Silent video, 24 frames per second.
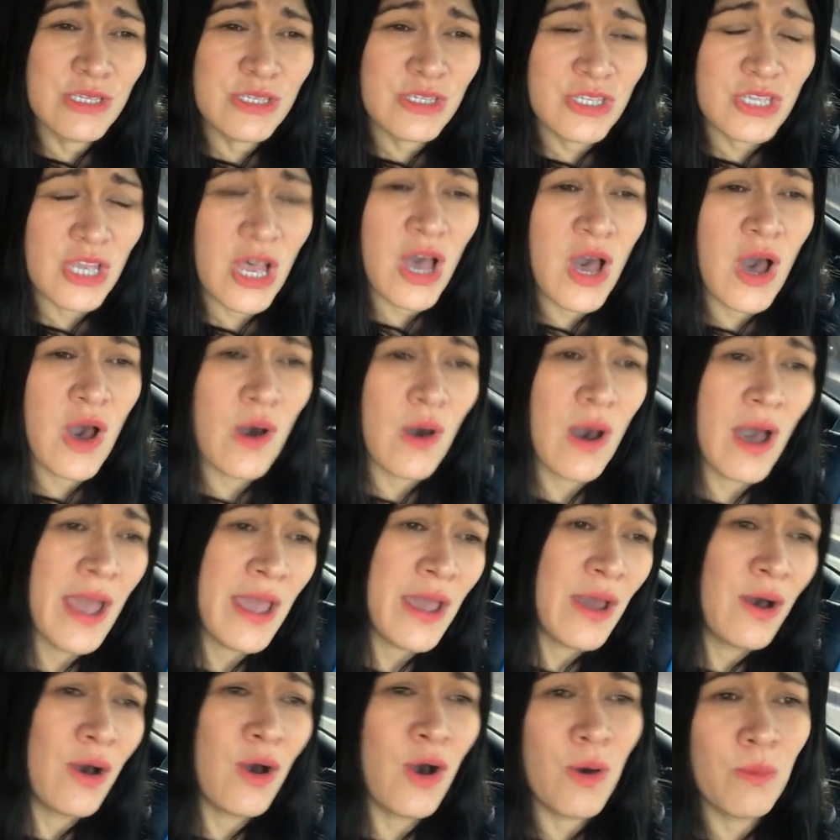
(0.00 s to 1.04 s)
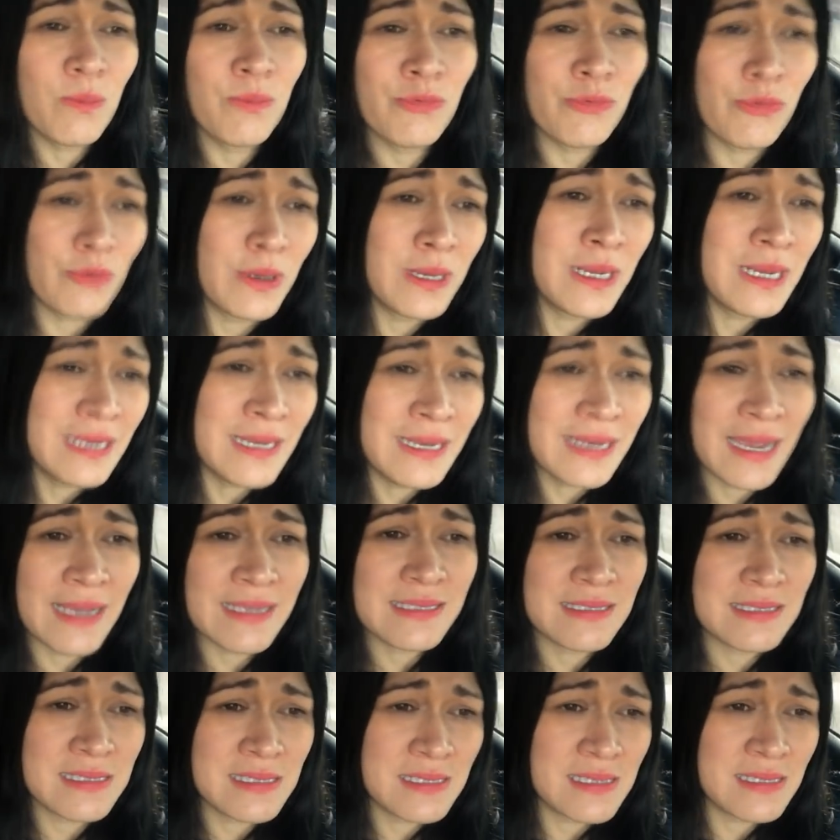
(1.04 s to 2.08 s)
So I hope really
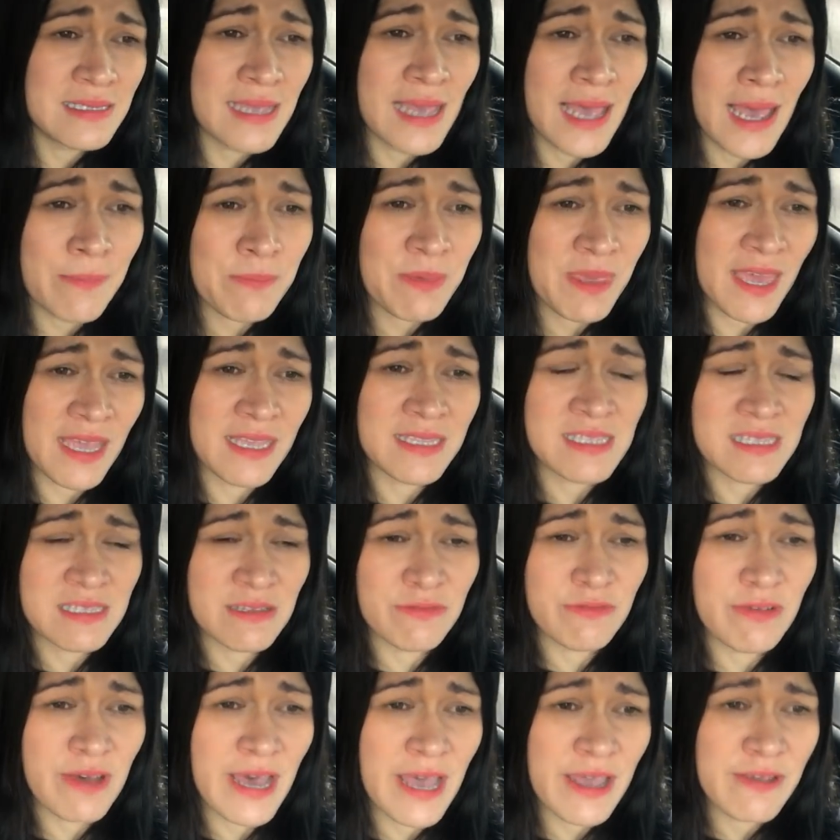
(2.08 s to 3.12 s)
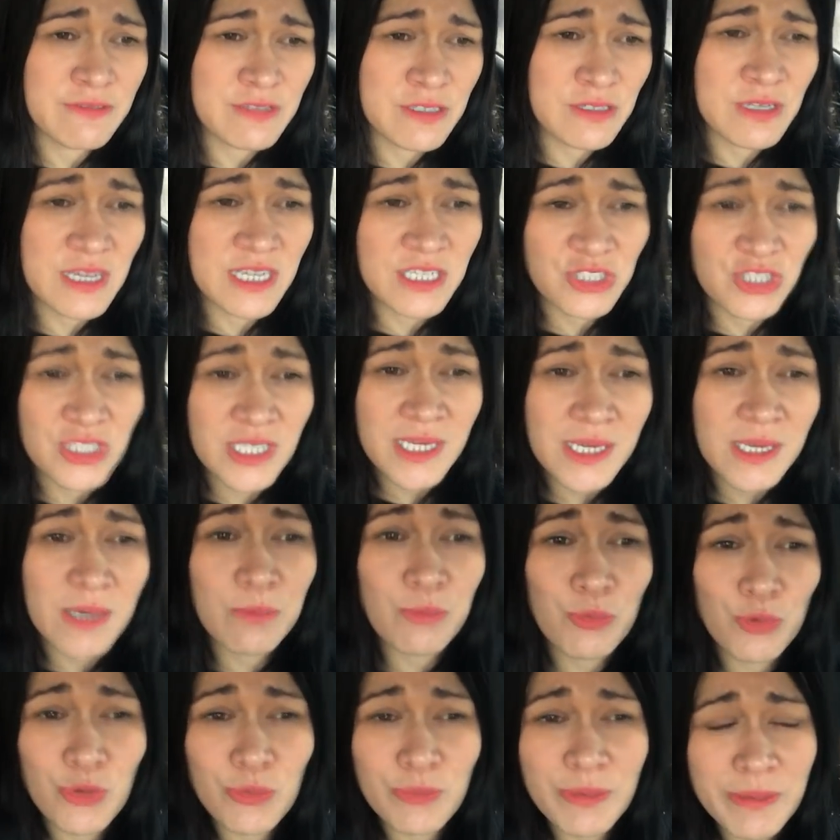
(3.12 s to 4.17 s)
that Sam can survive so that
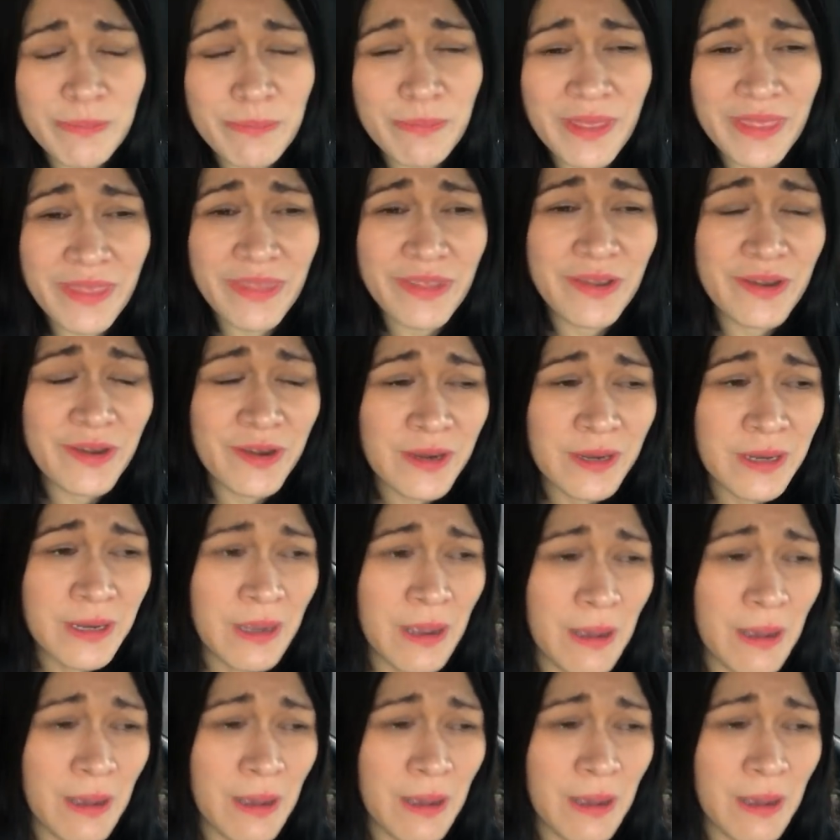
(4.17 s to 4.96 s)
Jacob will be better.